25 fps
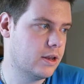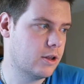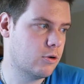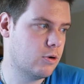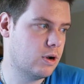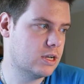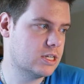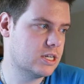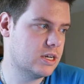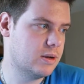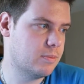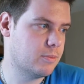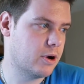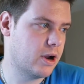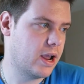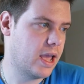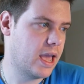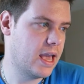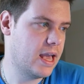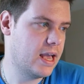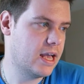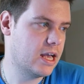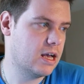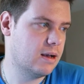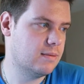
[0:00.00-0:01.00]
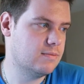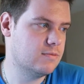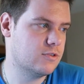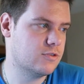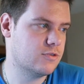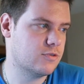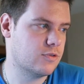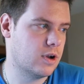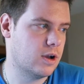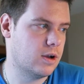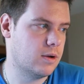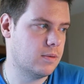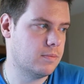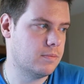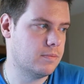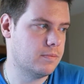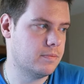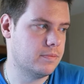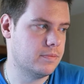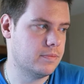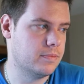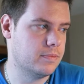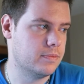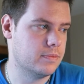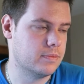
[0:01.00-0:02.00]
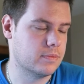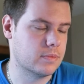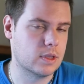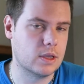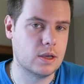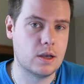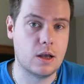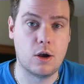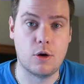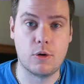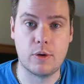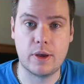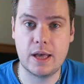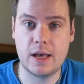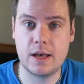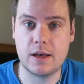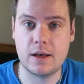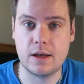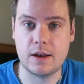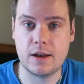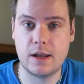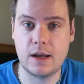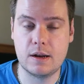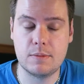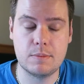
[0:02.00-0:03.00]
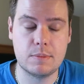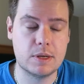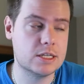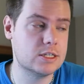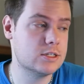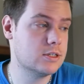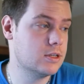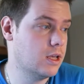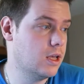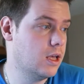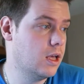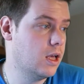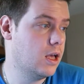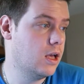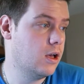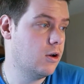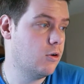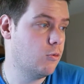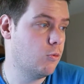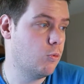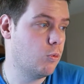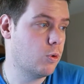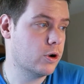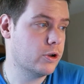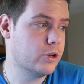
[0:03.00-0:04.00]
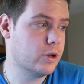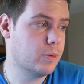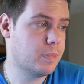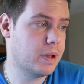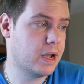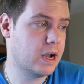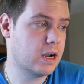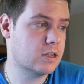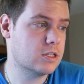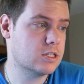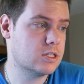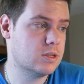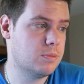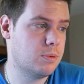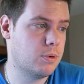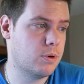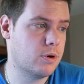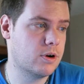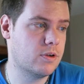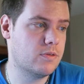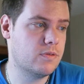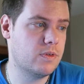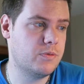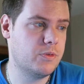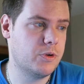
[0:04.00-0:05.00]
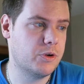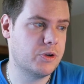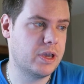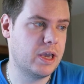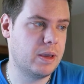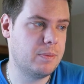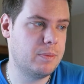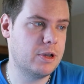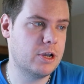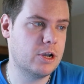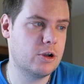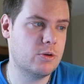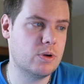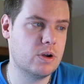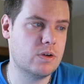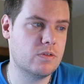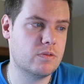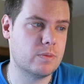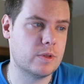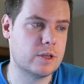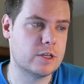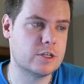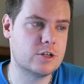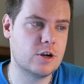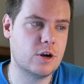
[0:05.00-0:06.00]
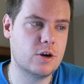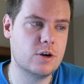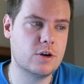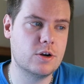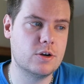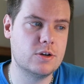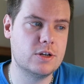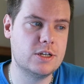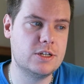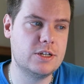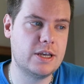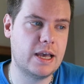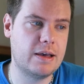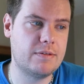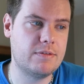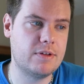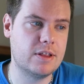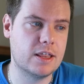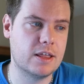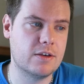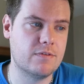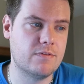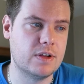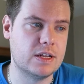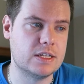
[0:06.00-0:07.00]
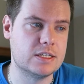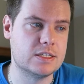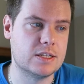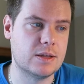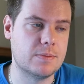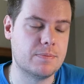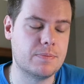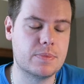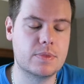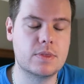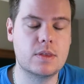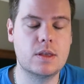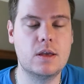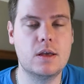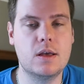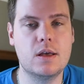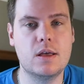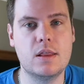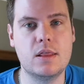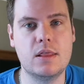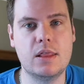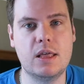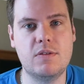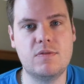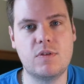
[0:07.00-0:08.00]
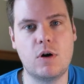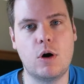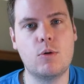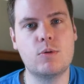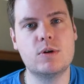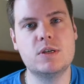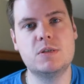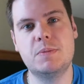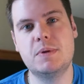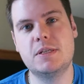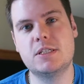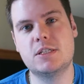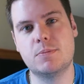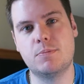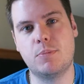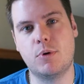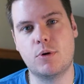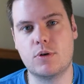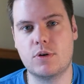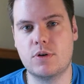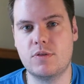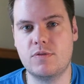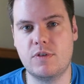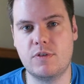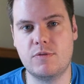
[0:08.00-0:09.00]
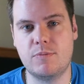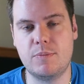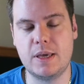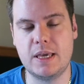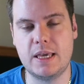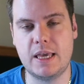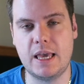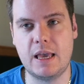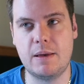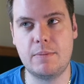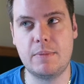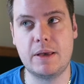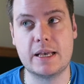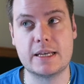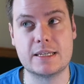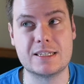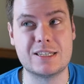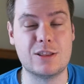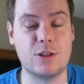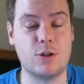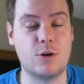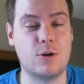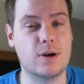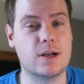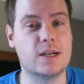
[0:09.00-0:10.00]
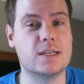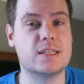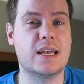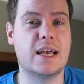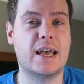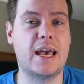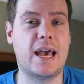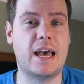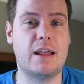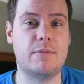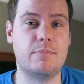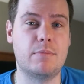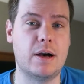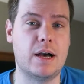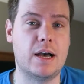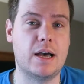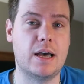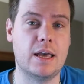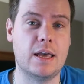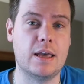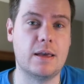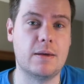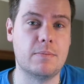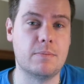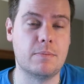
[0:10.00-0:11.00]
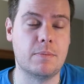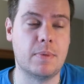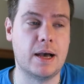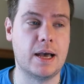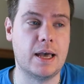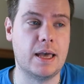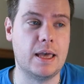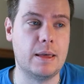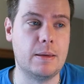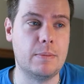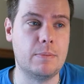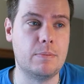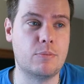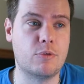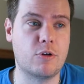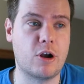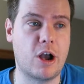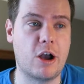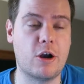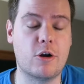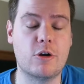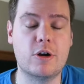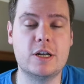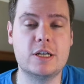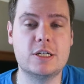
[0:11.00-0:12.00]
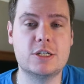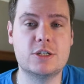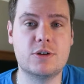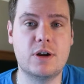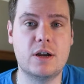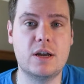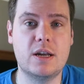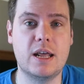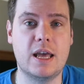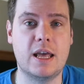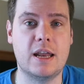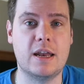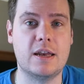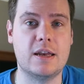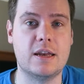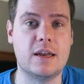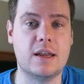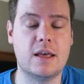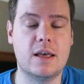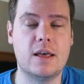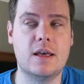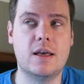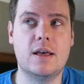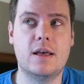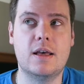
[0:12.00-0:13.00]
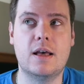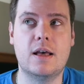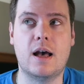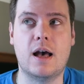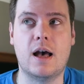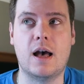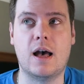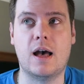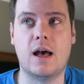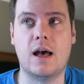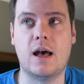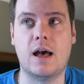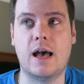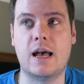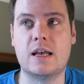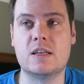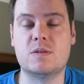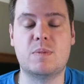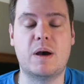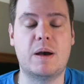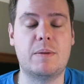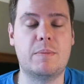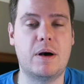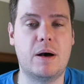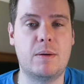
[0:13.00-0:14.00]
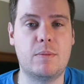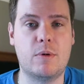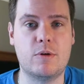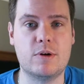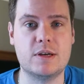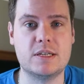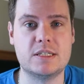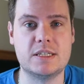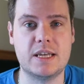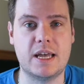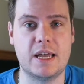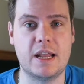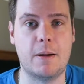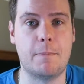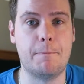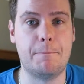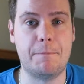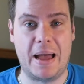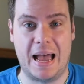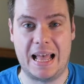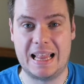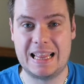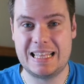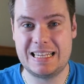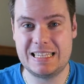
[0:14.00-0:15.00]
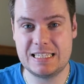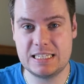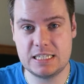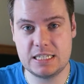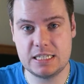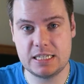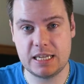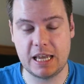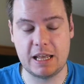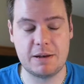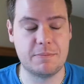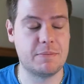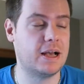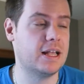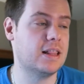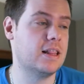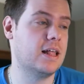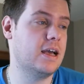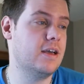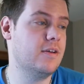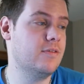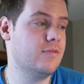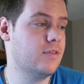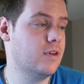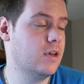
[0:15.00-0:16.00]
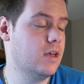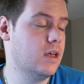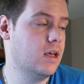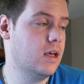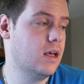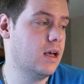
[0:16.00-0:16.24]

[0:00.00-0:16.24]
Question number 8 comes from, oh yeah, anonymous. Were your parents supportive of your gaming career from the start, or did you have to convince them? They've always been supportive of me gaming as long as I had my priorities straight, and as my mom always said, a balance in my life.